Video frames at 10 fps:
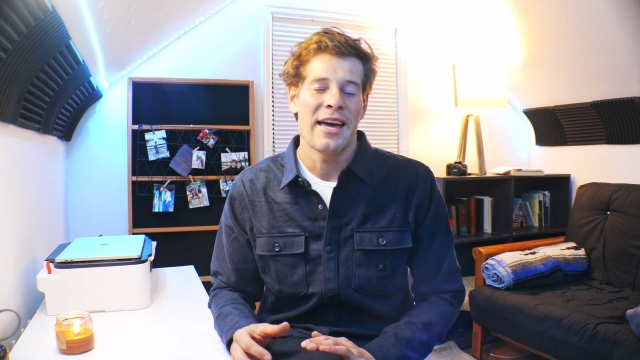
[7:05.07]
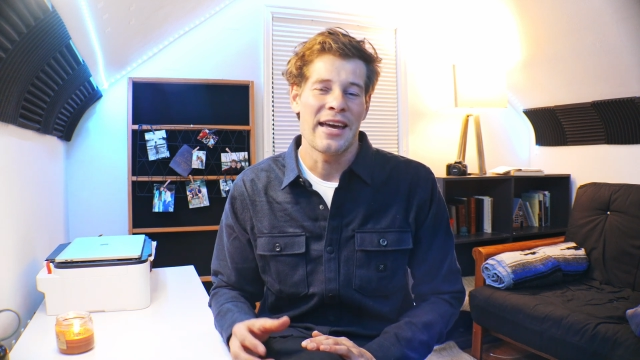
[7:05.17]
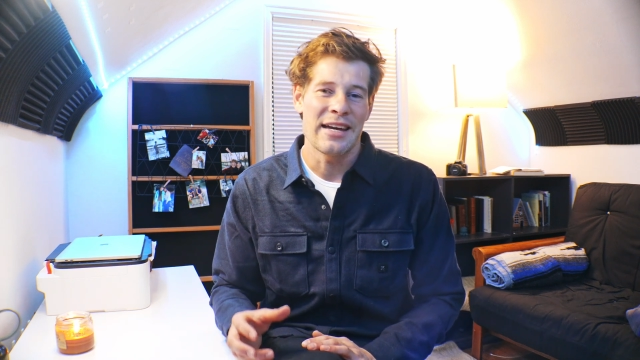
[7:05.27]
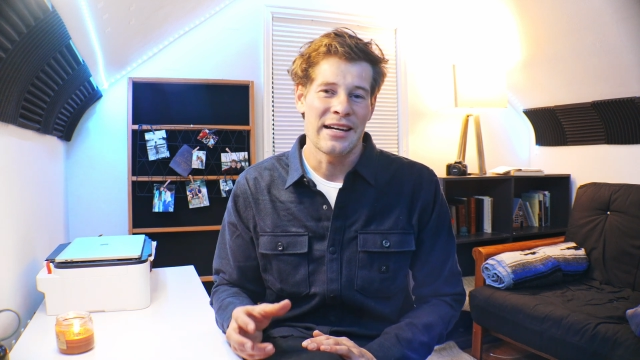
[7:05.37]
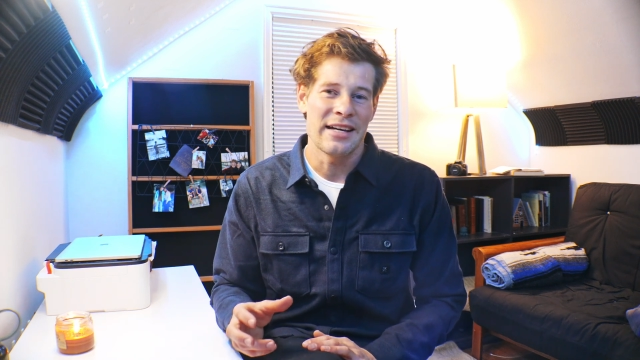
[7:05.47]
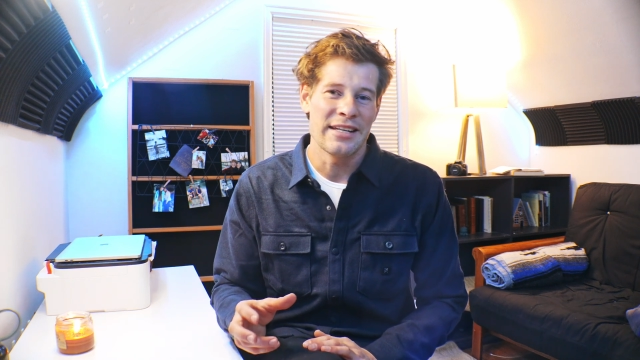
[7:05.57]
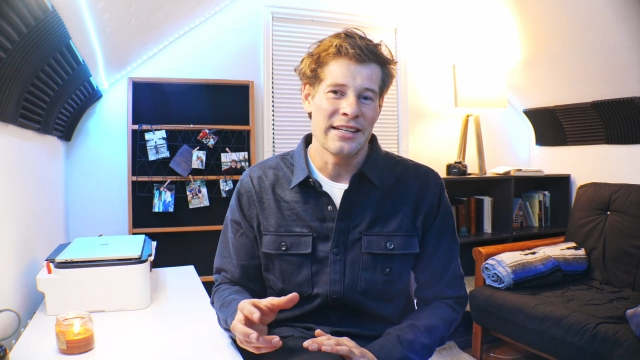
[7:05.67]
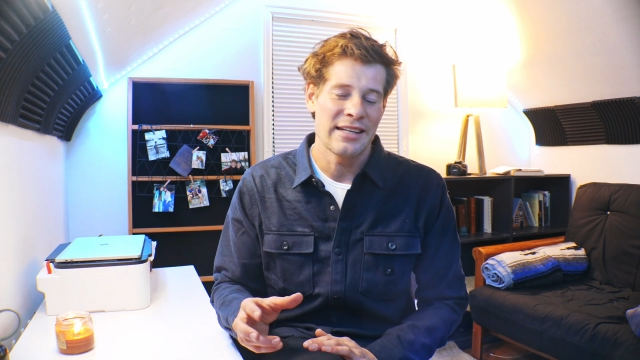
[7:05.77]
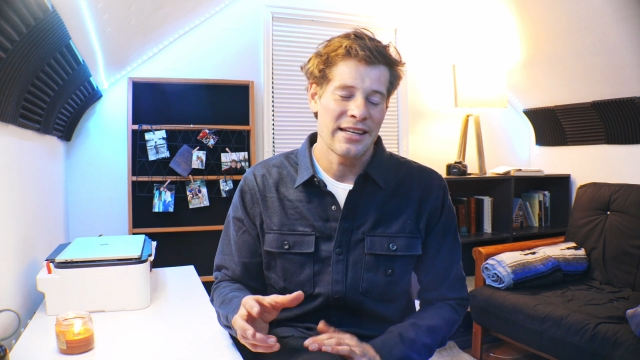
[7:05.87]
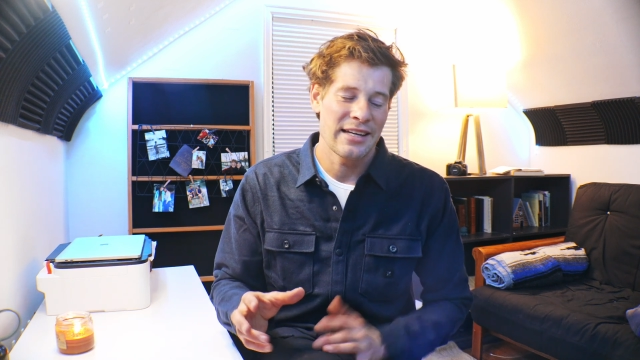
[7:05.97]

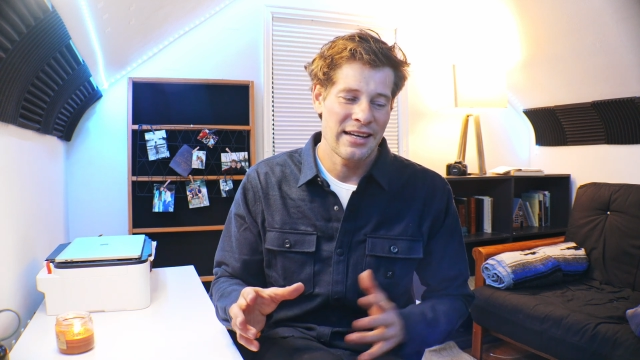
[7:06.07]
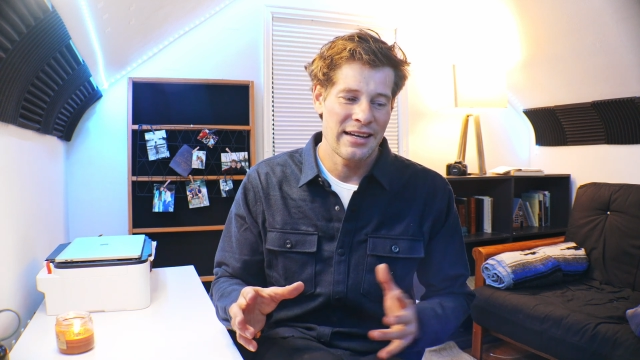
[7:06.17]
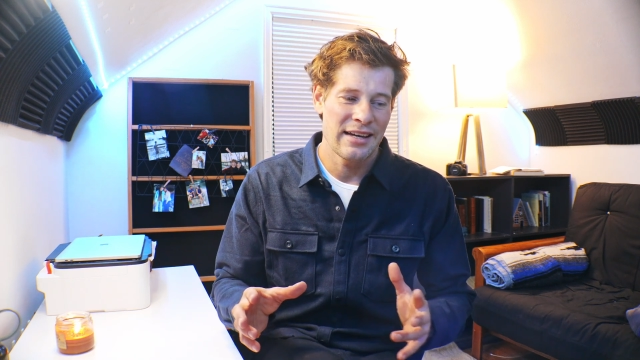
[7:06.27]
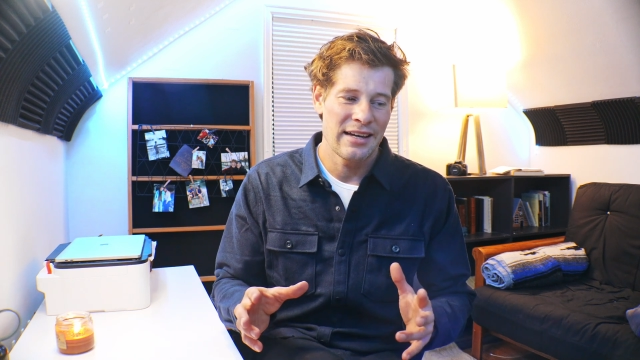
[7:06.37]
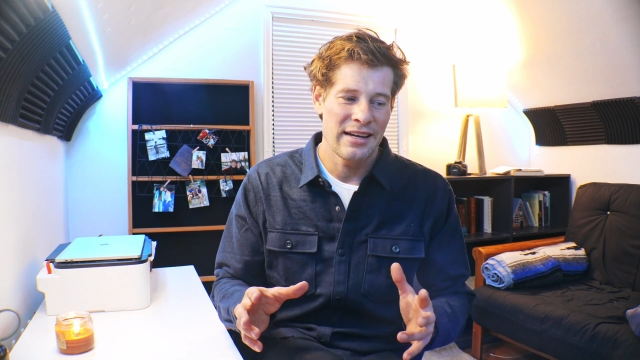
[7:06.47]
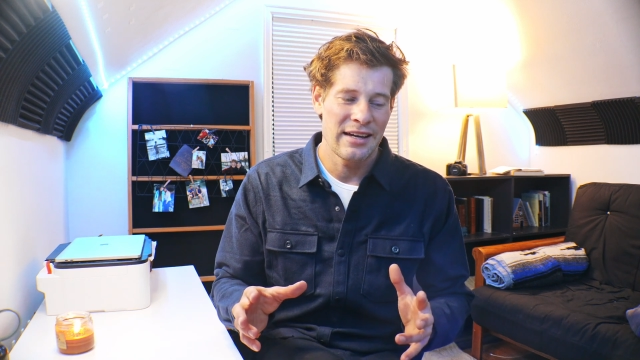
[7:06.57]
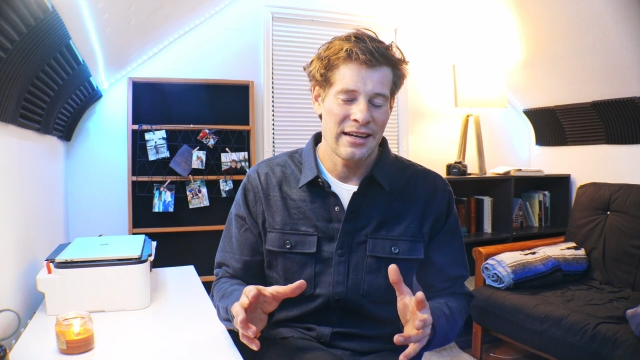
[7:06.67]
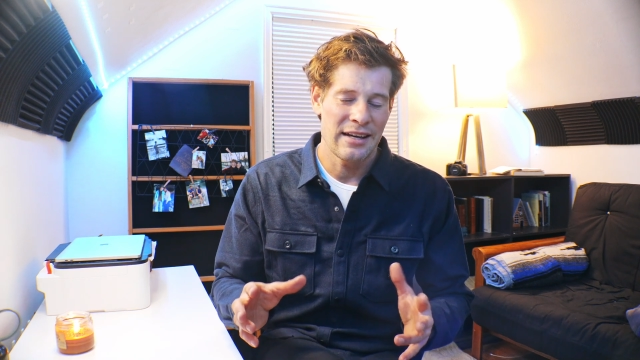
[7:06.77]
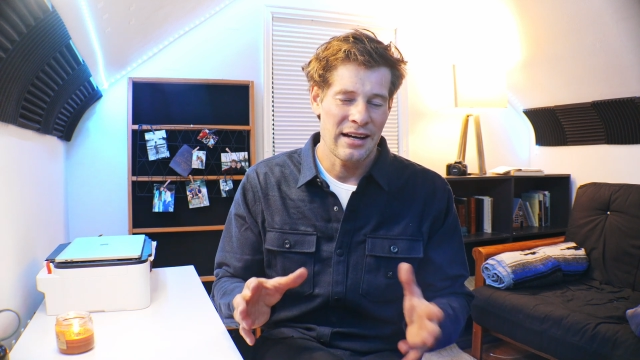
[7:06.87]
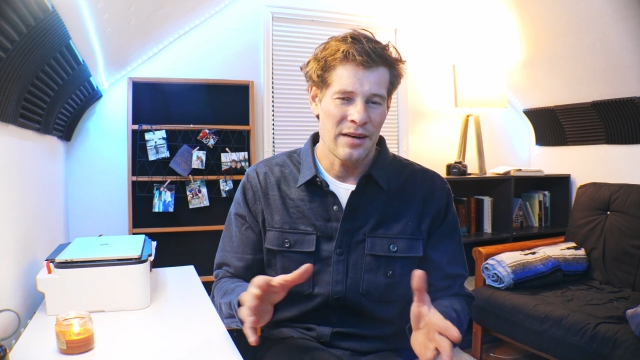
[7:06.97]
and
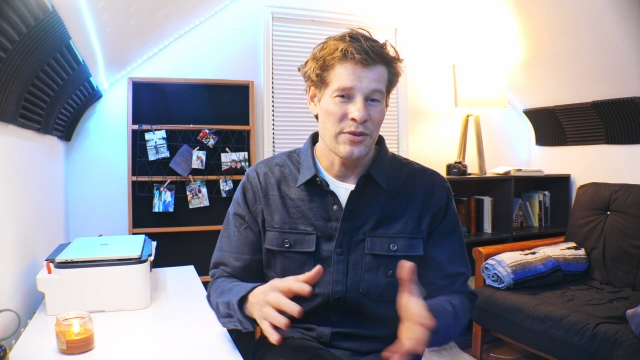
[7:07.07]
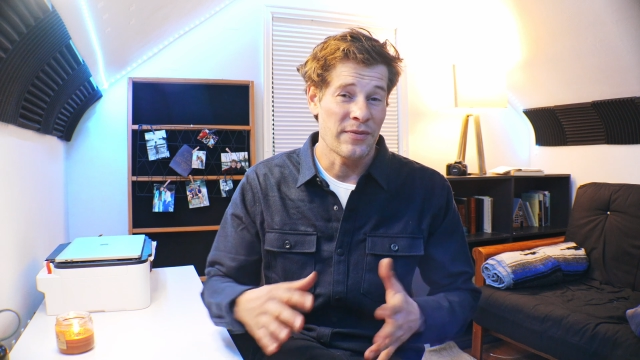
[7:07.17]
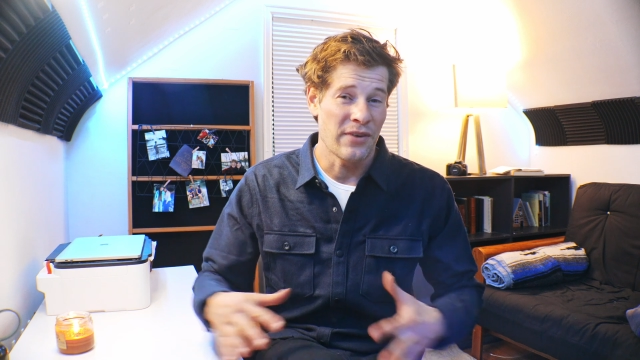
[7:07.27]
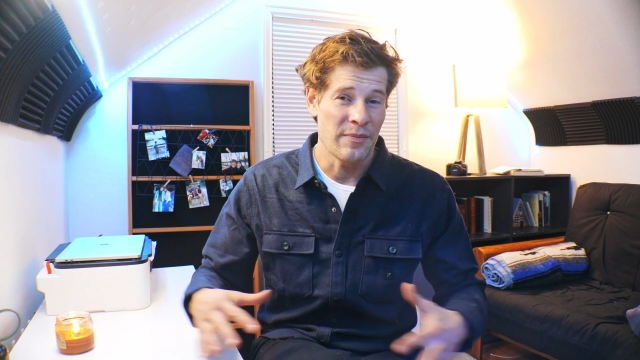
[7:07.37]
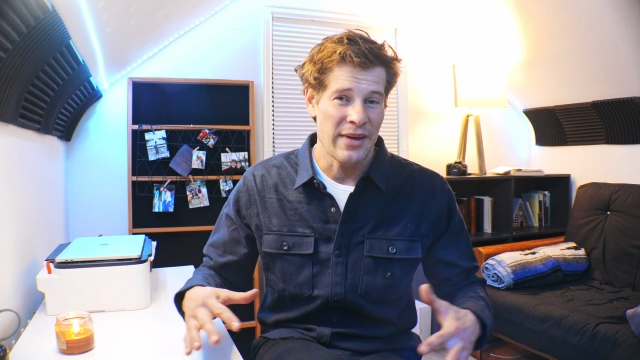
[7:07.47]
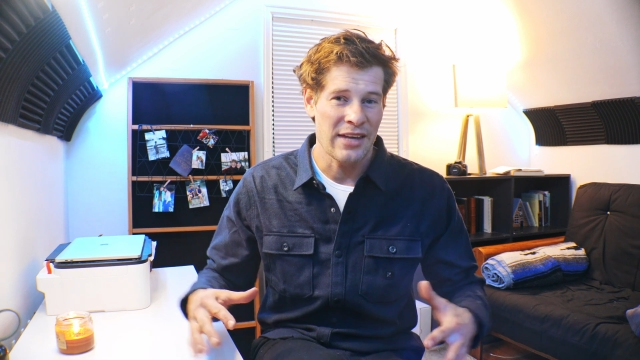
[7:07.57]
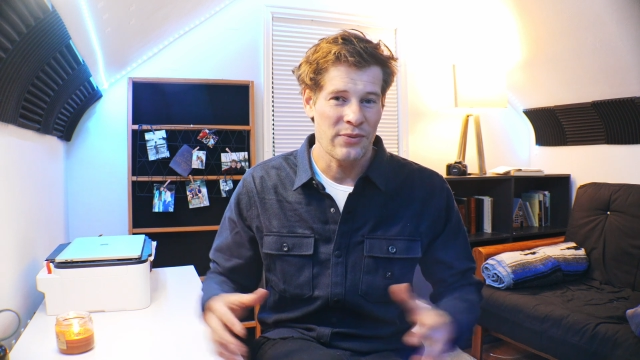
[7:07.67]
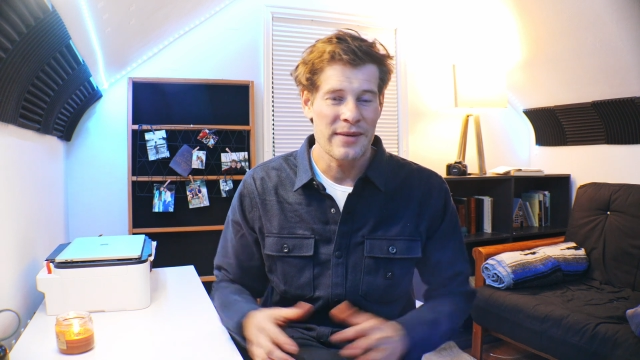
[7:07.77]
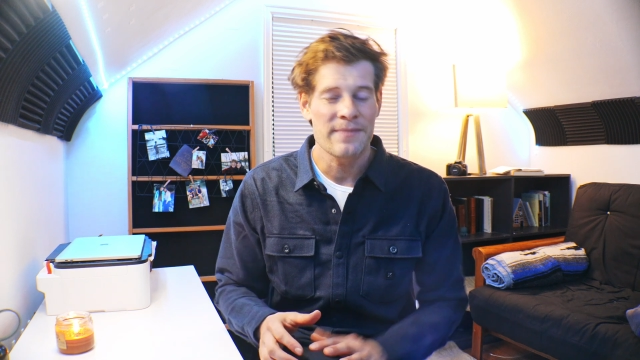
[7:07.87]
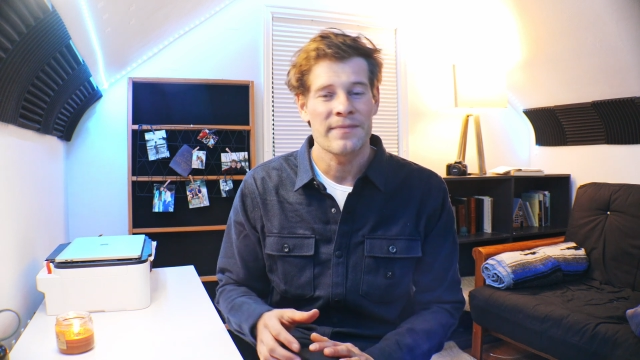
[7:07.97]
up the front
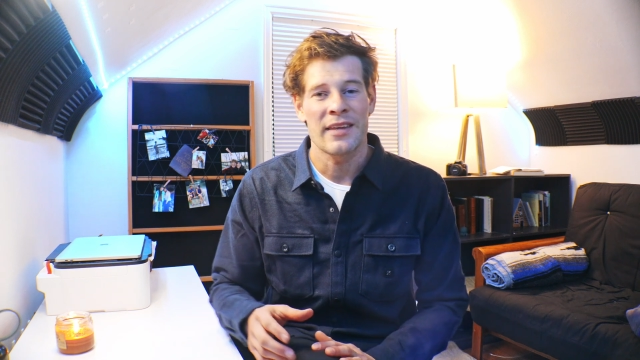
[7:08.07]
pathway.